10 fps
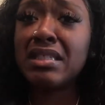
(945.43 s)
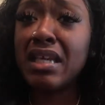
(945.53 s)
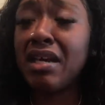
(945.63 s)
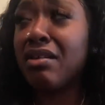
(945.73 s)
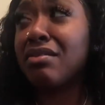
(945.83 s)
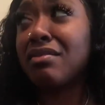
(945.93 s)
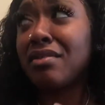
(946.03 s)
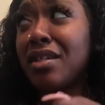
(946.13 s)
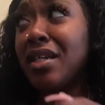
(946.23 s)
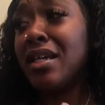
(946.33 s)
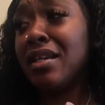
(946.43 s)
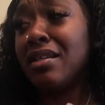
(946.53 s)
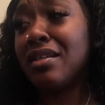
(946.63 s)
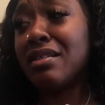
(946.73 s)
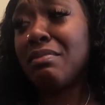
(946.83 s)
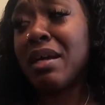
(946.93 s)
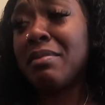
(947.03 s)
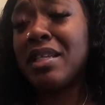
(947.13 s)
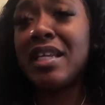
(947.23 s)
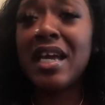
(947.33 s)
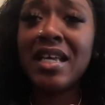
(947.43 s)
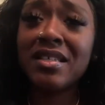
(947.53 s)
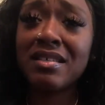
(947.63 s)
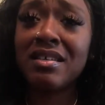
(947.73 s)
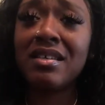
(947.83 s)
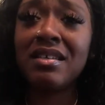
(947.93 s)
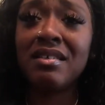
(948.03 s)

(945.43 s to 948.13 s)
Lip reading: scared again because it might be nasty.